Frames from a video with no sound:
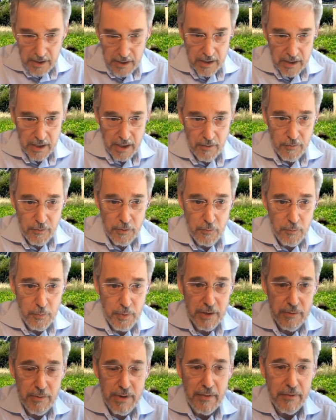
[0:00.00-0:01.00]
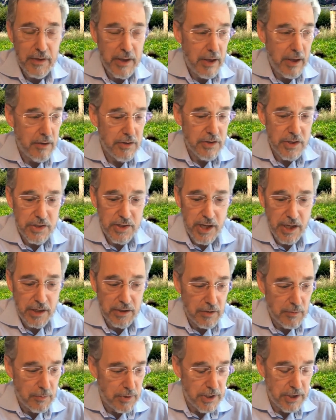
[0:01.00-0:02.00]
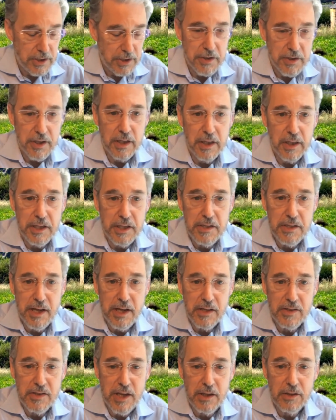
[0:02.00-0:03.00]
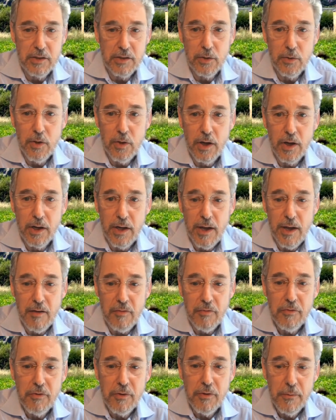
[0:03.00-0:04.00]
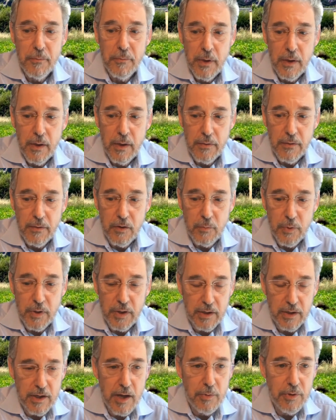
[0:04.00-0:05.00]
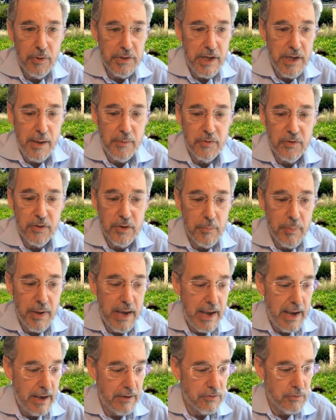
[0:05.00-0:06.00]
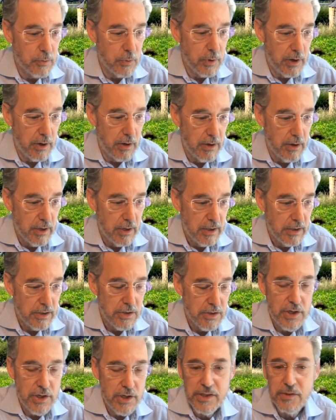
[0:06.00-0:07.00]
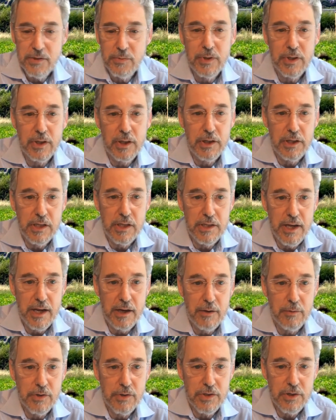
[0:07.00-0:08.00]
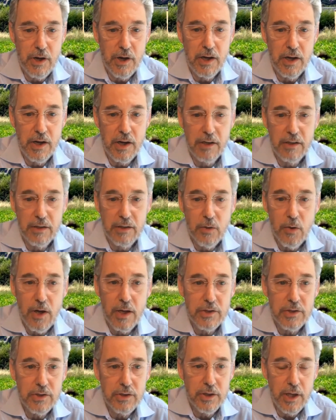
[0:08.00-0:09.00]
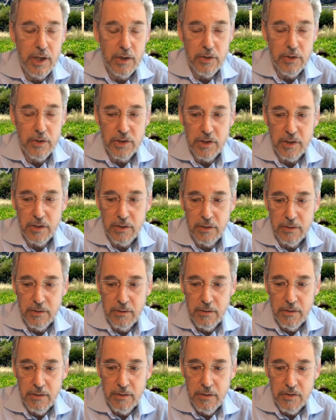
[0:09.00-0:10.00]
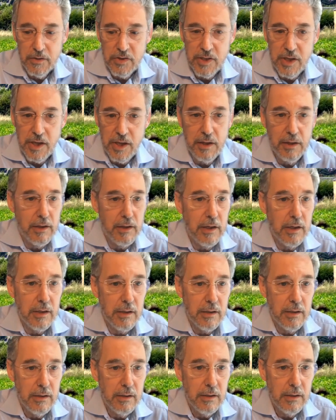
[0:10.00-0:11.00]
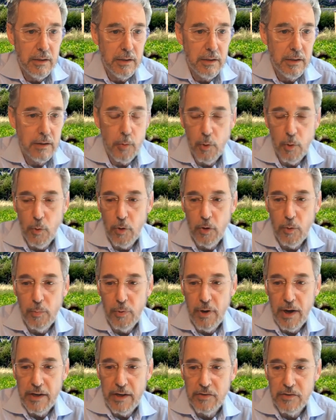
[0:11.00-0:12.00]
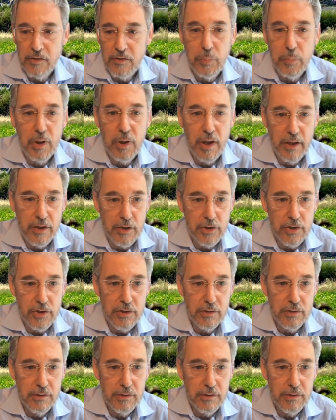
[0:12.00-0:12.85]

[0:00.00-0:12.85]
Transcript: if you've been around the energy sector, and particularly the clean tech sector, long enough, there have been a couple of times in the past where just when clean tech was starting to launch in energy, suddenly global oil prices plunged